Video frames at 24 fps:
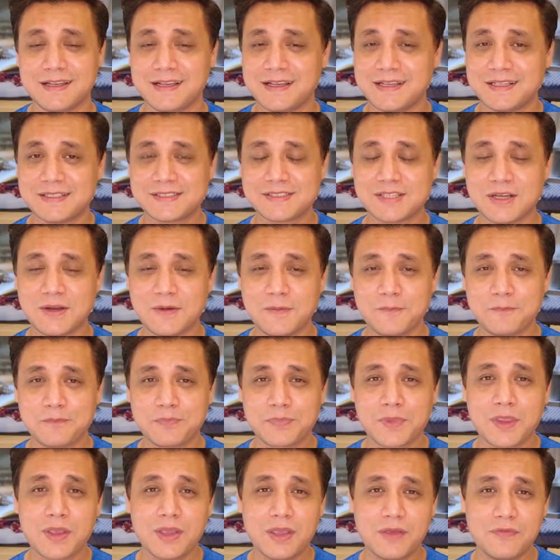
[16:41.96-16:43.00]
So
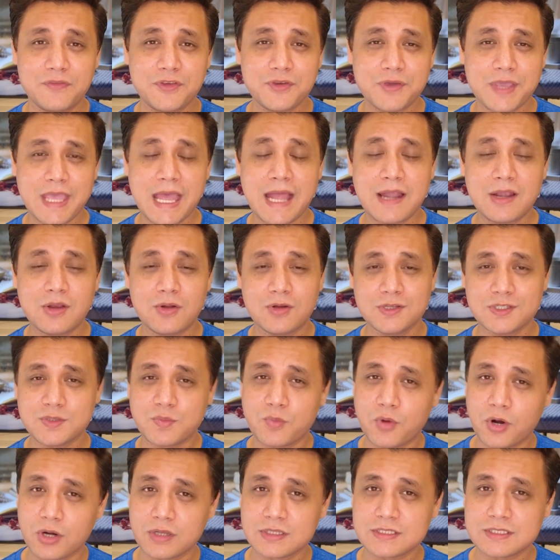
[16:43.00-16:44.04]
if you can launch
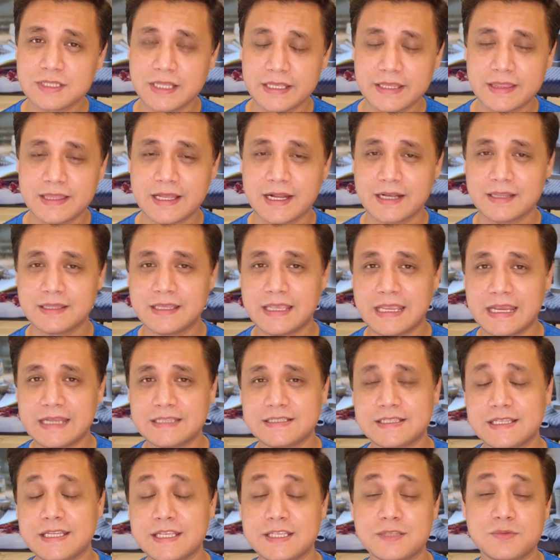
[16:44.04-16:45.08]
models like that, the 8
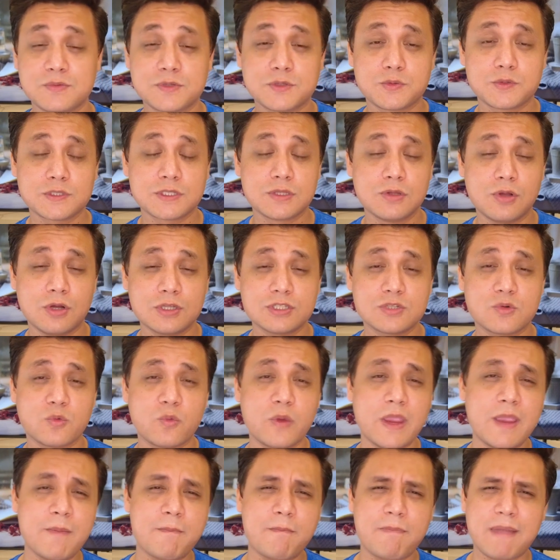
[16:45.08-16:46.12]
series which was launched
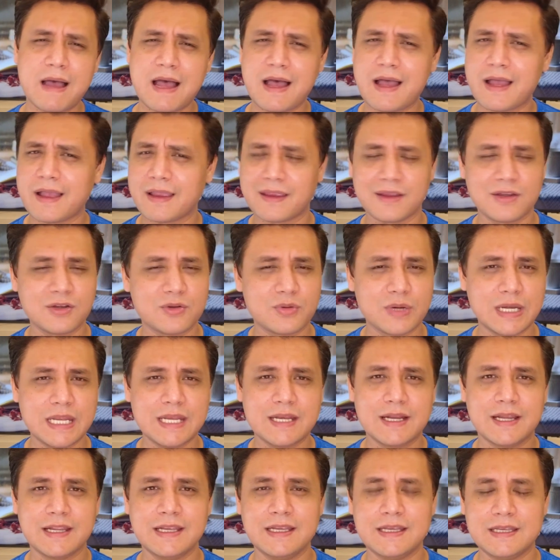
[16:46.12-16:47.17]
way back in
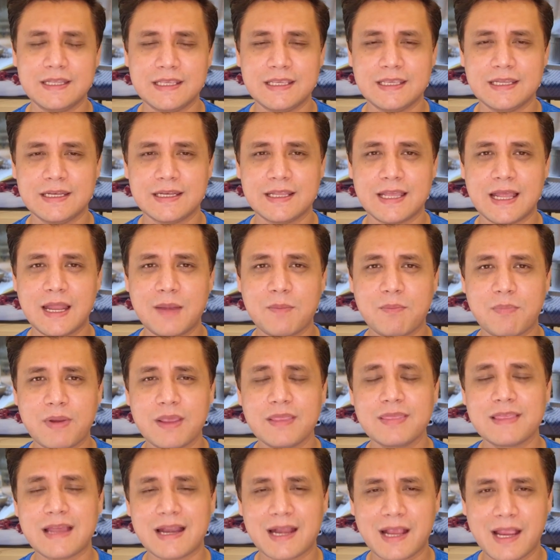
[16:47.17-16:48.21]
2019, and
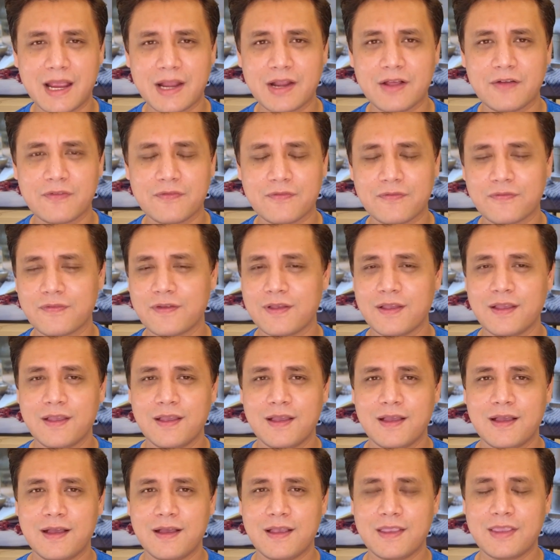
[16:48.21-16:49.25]
bring that kind of,
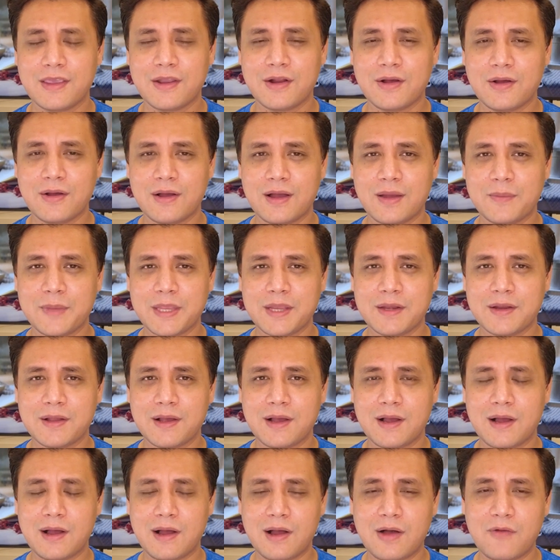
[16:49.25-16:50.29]

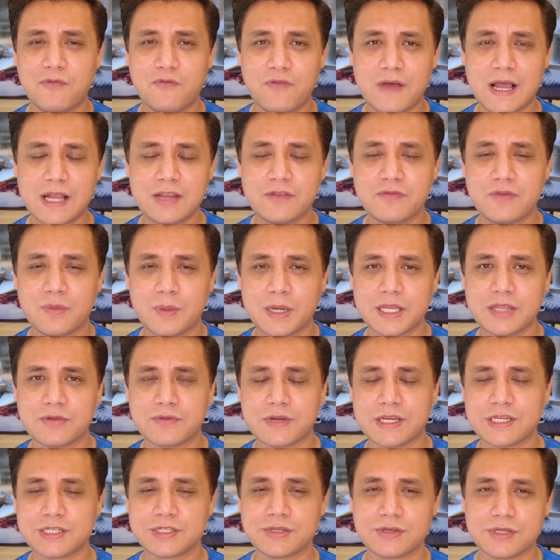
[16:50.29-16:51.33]
a value for money
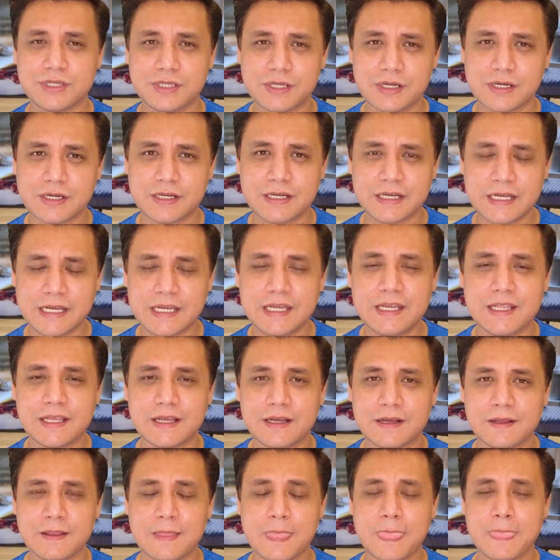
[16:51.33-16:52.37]
ratio here in
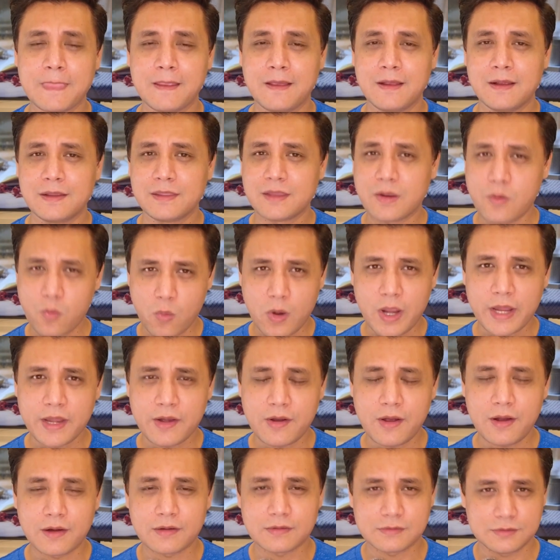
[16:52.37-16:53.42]
India, then why
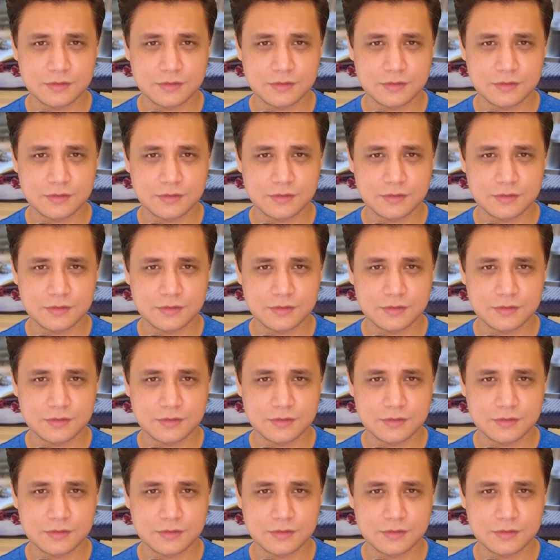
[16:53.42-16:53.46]
not?